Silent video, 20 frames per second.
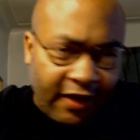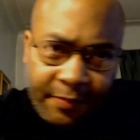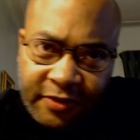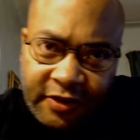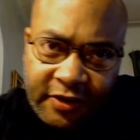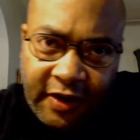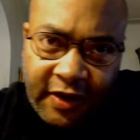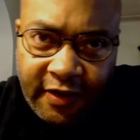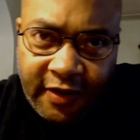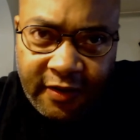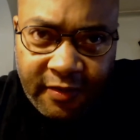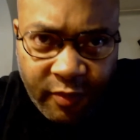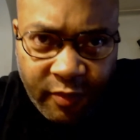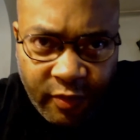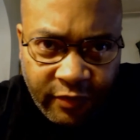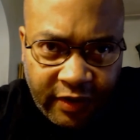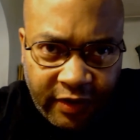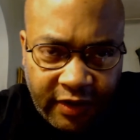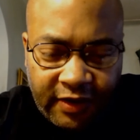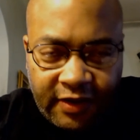the upside
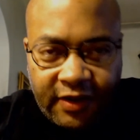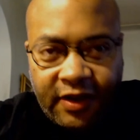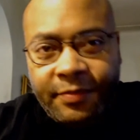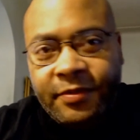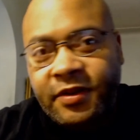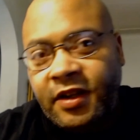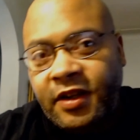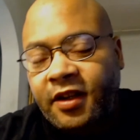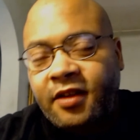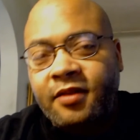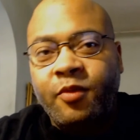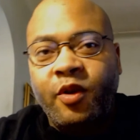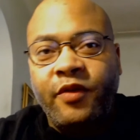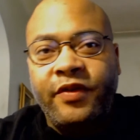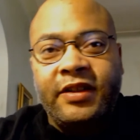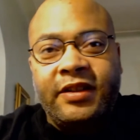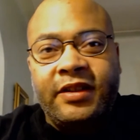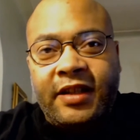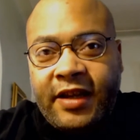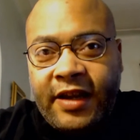of the movie, the upside of
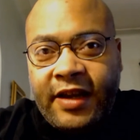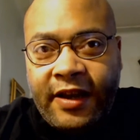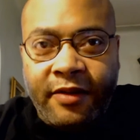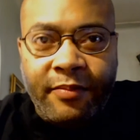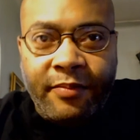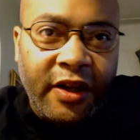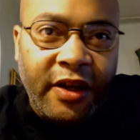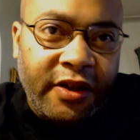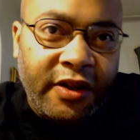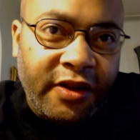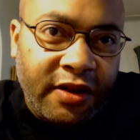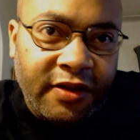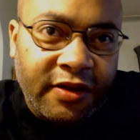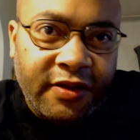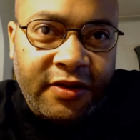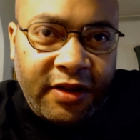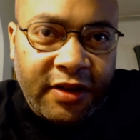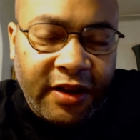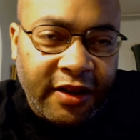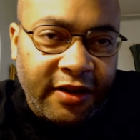the movie is the
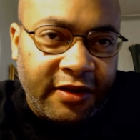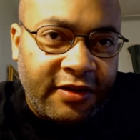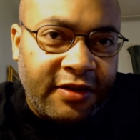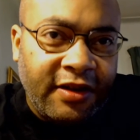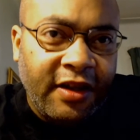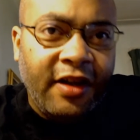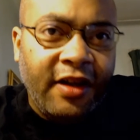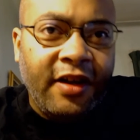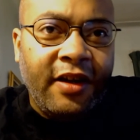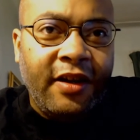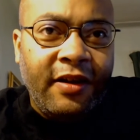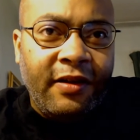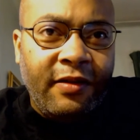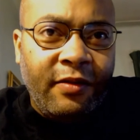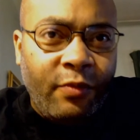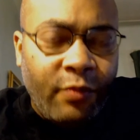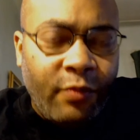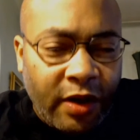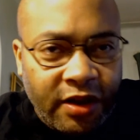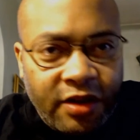animation is is
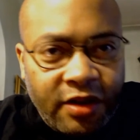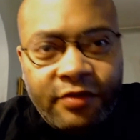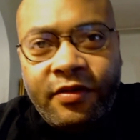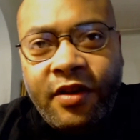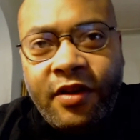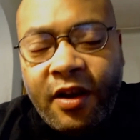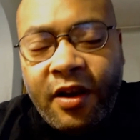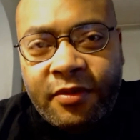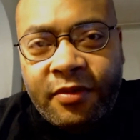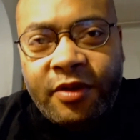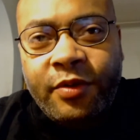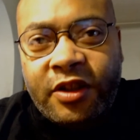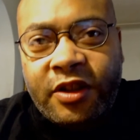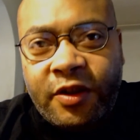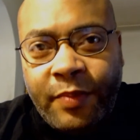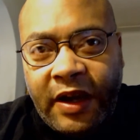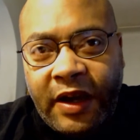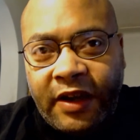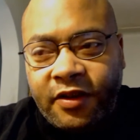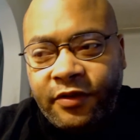what you come
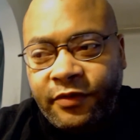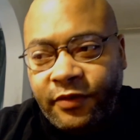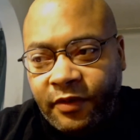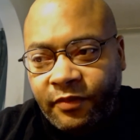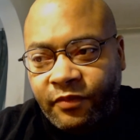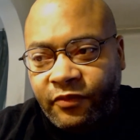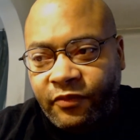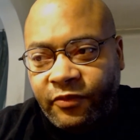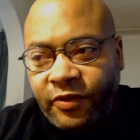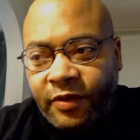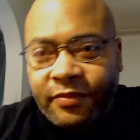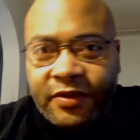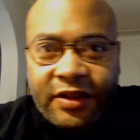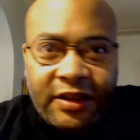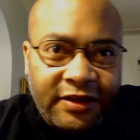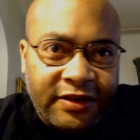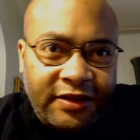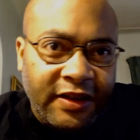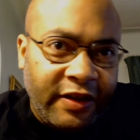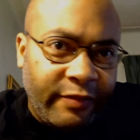to expect from
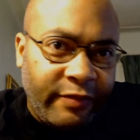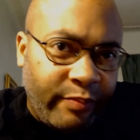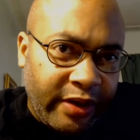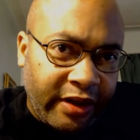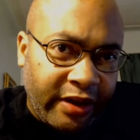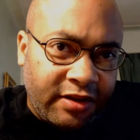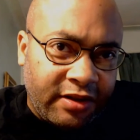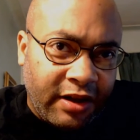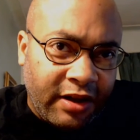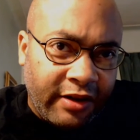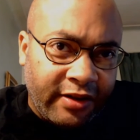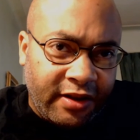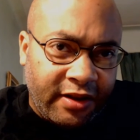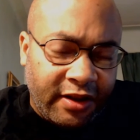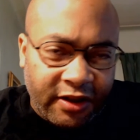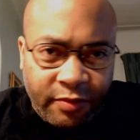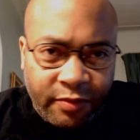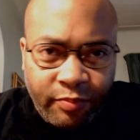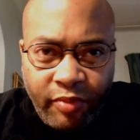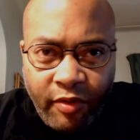from Disney and
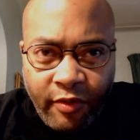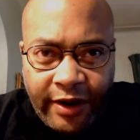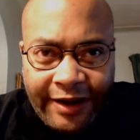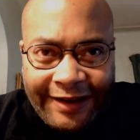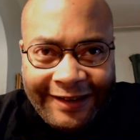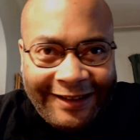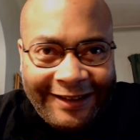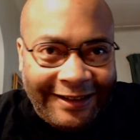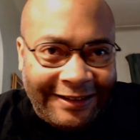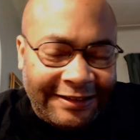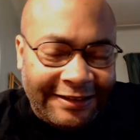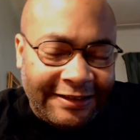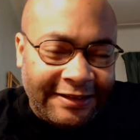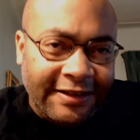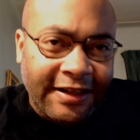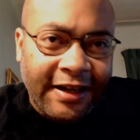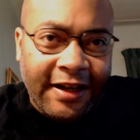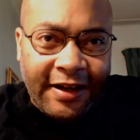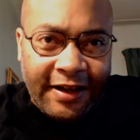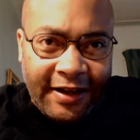Pixar at this point.
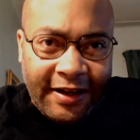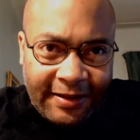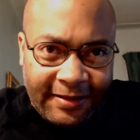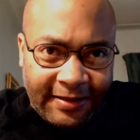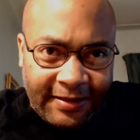It's